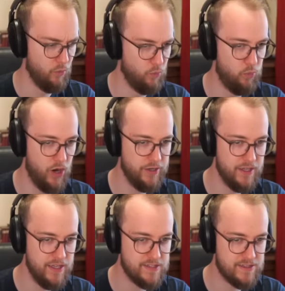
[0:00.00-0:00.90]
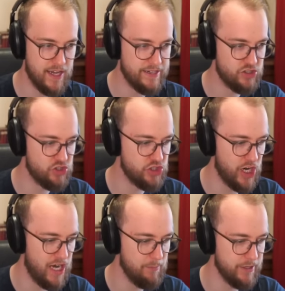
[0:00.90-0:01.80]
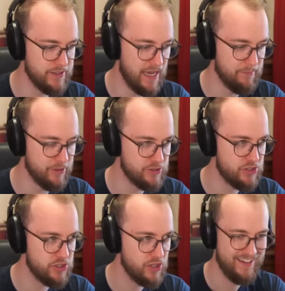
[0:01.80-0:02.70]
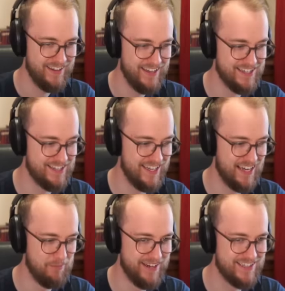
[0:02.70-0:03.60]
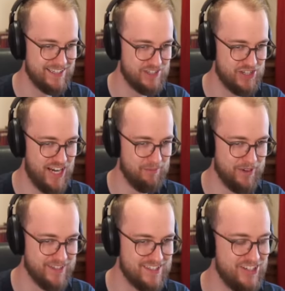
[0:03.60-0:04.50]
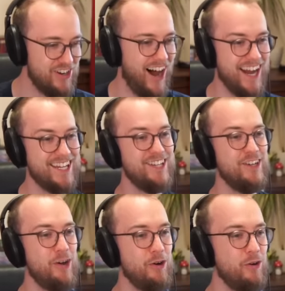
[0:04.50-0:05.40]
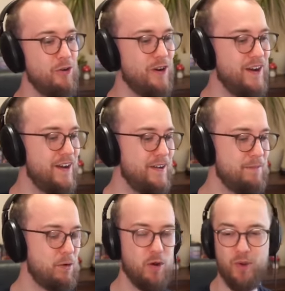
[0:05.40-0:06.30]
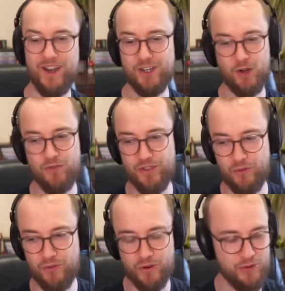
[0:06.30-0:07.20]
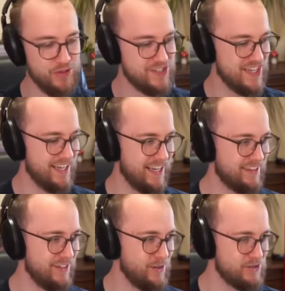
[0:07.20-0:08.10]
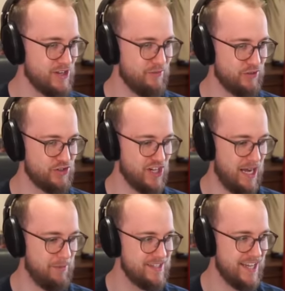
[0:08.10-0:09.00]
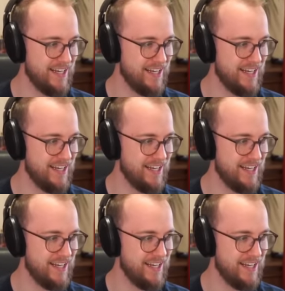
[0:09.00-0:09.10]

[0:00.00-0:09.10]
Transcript: What is that shaman damage? It's the elemental shamans. Dude, I knew. We went over the runes and like the new stuff for shamans, and